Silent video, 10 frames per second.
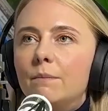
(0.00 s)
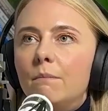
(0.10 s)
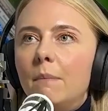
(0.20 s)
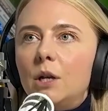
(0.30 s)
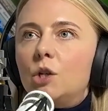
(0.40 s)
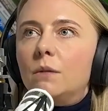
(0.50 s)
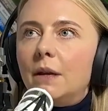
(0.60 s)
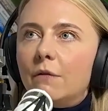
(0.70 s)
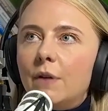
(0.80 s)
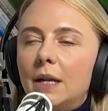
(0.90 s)
mentioned the
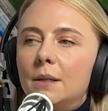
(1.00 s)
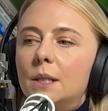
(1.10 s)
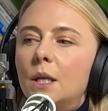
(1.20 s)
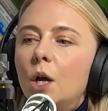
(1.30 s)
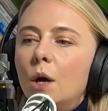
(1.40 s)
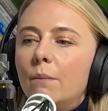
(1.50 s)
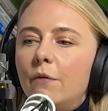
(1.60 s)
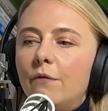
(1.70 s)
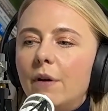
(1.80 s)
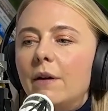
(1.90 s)
events, but
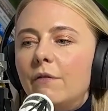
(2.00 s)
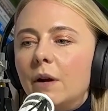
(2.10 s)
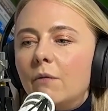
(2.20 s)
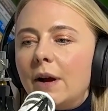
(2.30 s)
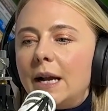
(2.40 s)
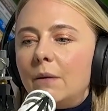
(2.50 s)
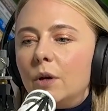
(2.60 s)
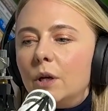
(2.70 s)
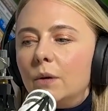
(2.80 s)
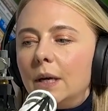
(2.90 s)
very, very rarely will
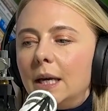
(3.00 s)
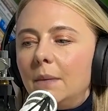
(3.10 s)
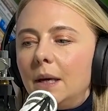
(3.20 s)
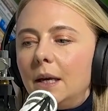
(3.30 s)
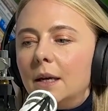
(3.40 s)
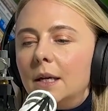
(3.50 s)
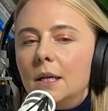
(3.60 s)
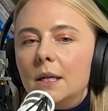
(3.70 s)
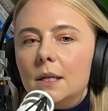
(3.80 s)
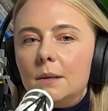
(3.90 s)
you hear me
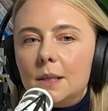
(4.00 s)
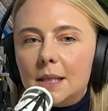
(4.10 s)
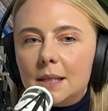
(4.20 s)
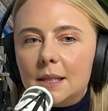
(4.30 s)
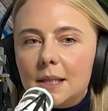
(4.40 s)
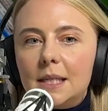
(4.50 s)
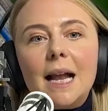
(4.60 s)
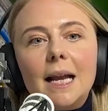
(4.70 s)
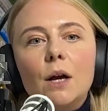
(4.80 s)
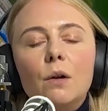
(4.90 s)

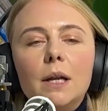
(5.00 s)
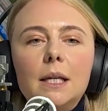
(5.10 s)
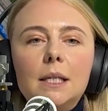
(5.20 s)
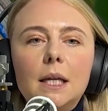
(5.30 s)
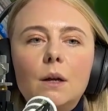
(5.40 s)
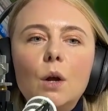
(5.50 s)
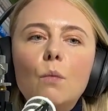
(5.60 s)
selling on LinkedIn.